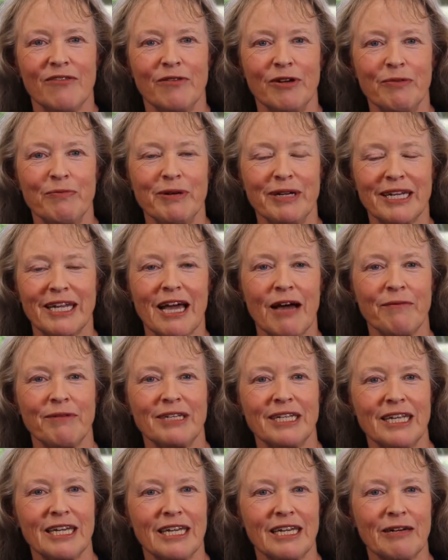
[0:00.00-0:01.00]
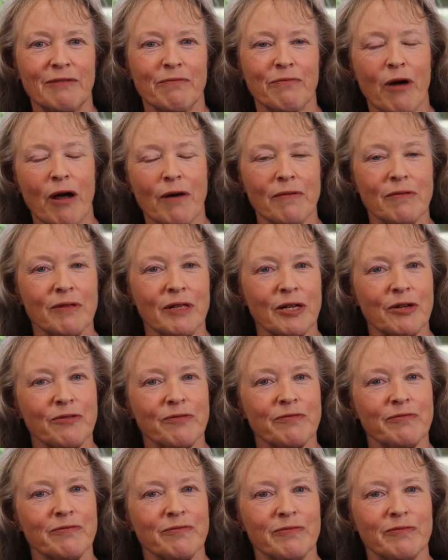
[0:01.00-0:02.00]
we've been coming to him,
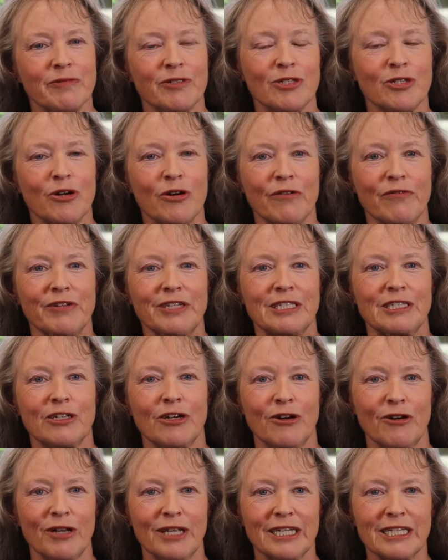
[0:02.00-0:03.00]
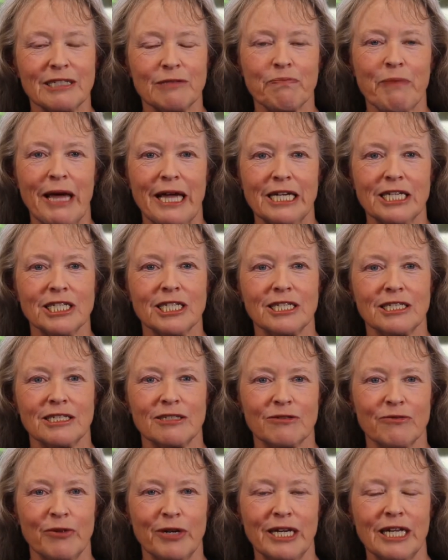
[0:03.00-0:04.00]
probably 2 of his earliest
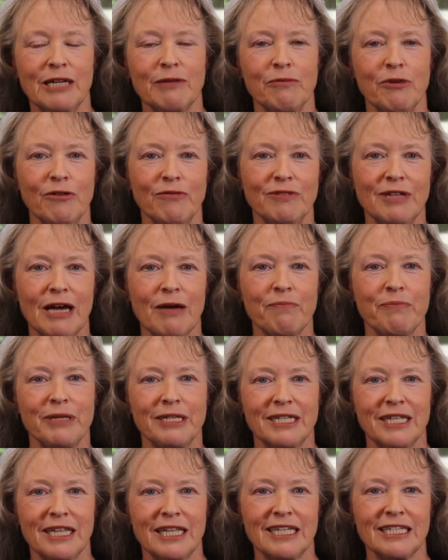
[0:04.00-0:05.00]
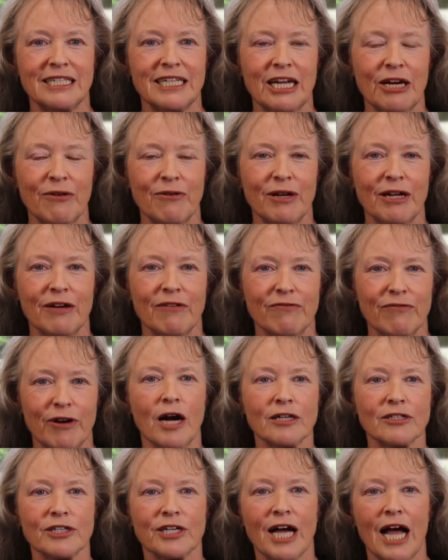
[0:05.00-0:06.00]
patients when he moved up into this area.
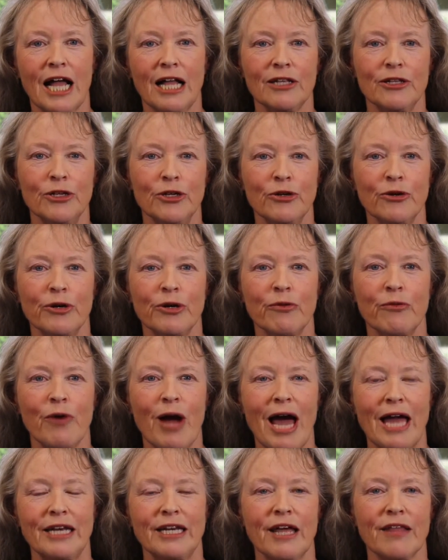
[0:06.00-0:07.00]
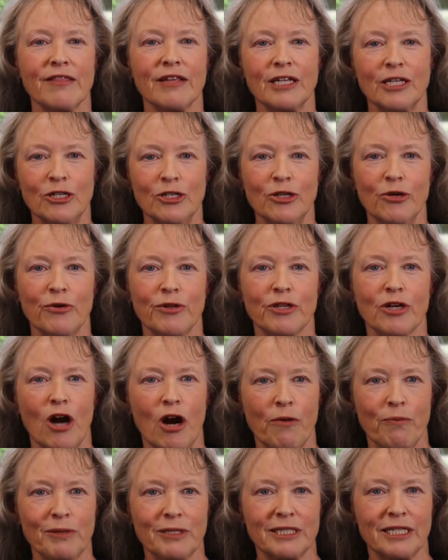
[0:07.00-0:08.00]
Dr. Kyle knew it had nothing to do with
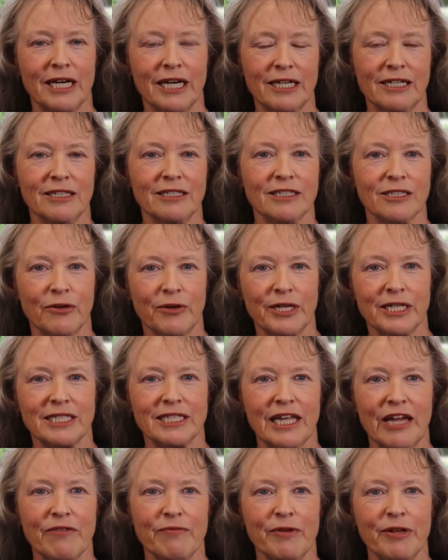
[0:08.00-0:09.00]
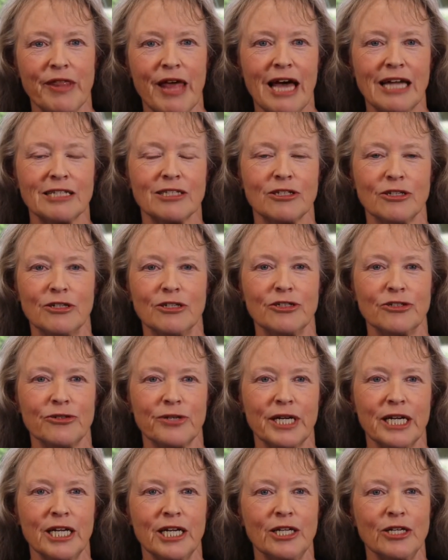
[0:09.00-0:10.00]
carpal tunnel, so he saved me that
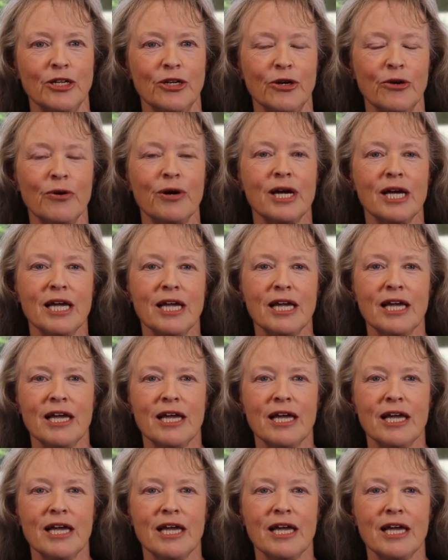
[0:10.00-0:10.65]
surgery. He knew